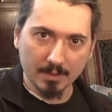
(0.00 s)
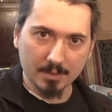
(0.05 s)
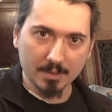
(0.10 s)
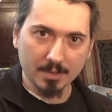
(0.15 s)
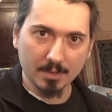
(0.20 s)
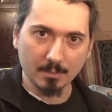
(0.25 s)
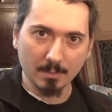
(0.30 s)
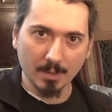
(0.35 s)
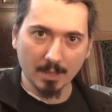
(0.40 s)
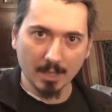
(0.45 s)

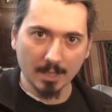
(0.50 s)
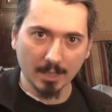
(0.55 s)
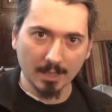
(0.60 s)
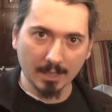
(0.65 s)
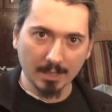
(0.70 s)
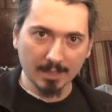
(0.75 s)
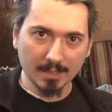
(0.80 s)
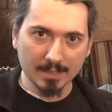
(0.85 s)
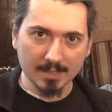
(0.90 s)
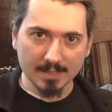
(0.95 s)
So when I
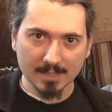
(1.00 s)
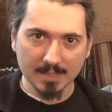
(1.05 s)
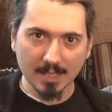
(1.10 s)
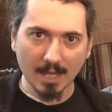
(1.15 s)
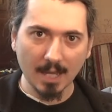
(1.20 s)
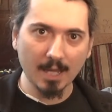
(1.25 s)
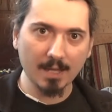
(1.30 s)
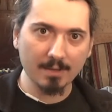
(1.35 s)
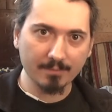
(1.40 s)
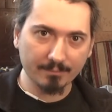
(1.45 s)
click
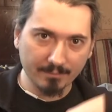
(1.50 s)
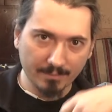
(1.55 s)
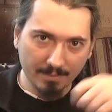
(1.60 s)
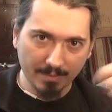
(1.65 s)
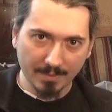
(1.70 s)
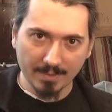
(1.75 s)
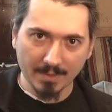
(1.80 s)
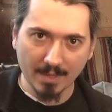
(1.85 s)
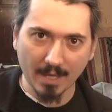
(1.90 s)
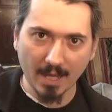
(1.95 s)
save,
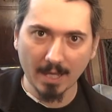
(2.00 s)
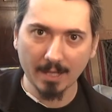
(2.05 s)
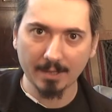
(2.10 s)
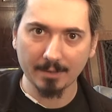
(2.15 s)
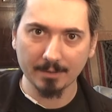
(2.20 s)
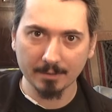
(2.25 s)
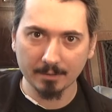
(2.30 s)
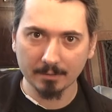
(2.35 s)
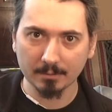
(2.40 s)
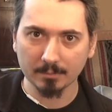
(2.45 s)

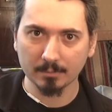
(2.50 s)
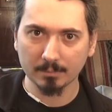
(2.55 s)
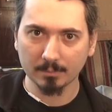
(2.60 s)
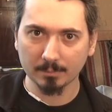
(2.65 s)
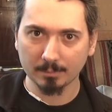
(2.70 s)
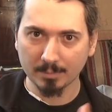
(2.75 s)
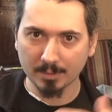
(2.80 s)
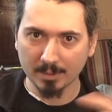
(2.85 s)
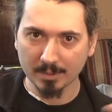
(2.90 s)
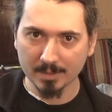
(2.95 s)
then the whole
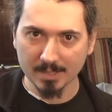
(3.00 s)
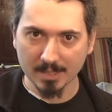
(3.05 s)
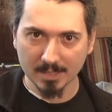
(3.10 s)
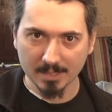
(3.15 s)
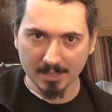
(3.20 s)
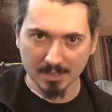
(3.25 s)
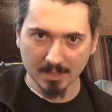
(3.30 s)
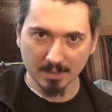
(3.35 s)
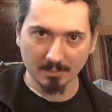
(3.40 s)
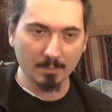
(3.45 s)

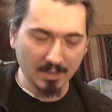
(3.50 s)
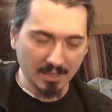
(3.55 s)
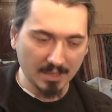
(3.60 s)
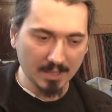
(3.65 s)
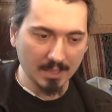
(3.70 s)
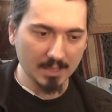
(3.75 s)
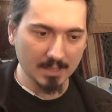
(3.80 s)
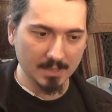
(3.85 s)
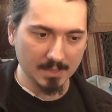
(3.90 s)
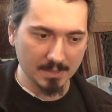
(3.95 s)
processing
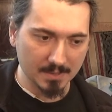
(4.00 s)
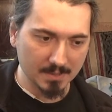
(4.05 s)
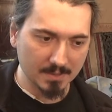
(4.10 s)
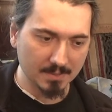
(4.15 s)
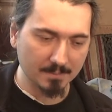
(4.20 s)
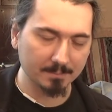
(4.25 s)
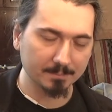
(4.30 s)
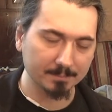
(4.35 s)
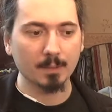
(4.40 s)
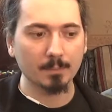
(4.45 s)
begins.